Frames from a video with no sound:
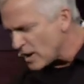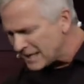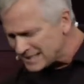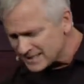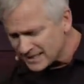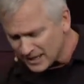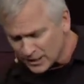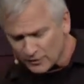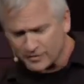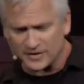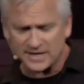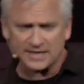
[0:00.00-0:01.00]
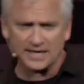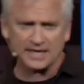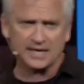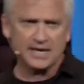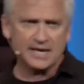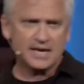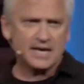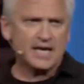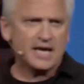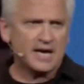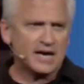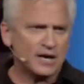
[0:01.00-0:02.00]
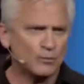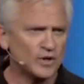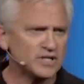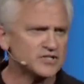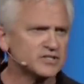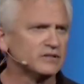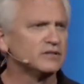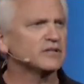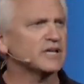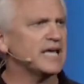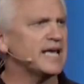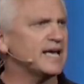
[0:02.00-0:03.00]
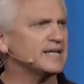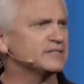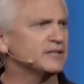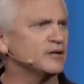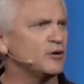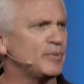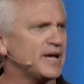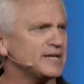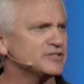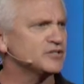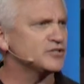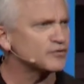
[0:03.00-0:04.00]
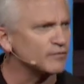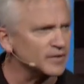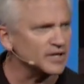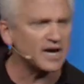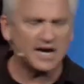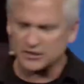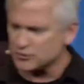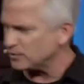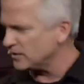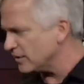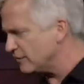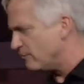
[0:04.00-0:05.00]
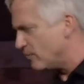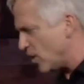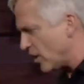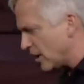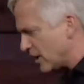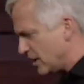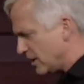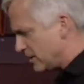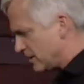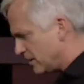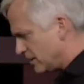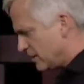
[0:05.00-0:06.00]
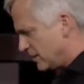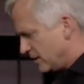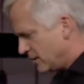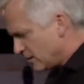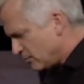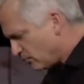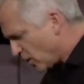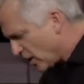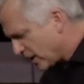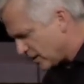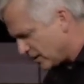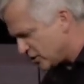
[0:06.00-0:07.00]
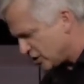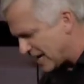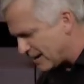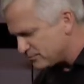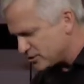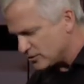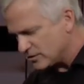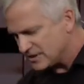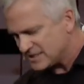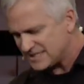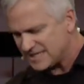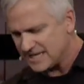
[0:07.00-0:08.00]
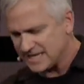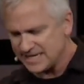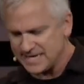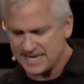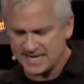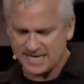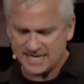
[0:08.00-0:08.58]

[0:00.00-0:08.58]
And to guide our thinking, I want us to look at uh, a passage from the Gospel of Mark. Mark chapter 10.